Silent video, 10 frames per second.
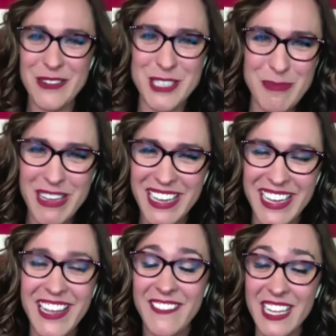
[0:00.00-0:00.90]
And so to
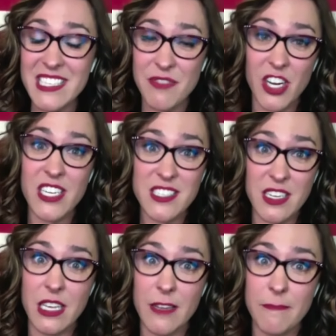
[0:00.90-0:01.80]
me, that's very
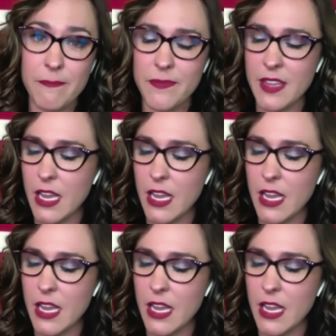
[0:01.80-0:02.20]
silly.